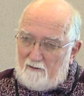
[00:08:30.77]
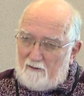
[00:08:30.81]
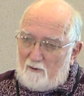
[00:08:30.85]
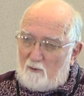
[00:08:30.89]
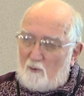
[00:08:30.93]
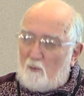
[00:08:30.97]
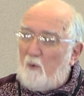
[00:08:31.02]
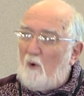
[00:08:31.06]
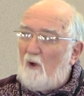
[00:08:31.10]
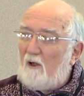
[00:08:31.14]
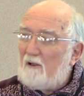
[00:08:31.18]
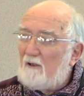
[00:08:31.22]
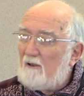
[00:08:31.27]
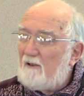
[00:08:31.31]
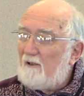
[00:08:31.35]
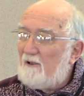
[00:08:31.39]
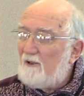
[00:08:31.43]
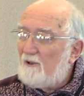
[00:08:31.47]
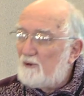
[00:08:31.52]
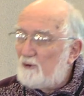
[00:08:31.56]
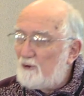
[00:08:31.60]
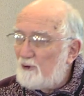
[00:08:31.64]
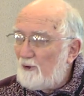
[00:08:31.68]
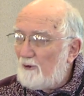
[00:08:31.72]
quality
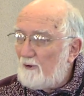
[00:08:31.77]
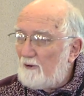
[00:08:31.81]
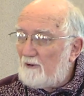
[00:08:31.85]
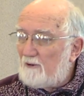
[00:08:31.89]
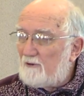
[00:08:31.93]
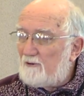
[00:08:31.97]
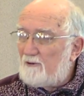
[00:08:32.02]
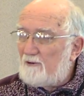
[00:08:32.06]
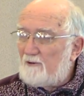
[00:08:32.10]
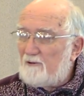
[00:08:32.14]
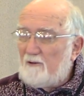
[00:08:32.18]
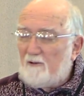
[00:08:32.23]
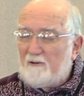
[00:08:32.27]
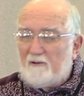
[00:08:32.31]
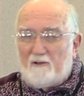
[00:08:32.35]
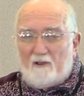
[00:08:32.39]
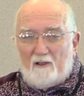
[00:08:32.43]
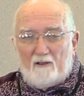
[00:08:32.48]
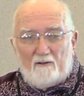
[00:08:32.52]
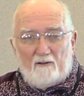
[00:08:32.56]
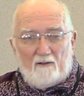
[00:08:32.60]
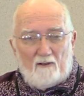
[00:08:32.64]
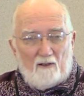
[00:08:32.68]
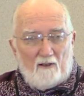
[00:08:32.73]
assurance
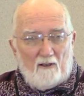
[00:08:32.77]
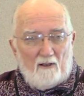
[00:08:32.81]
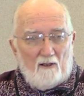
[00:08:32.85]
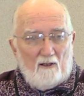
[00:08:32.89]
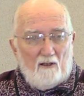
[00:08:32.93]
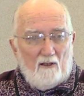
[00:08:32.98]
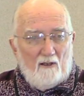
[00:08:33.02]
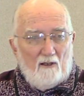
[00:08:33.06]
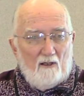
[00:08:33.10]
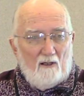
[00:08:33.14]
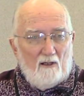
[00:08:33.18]
that the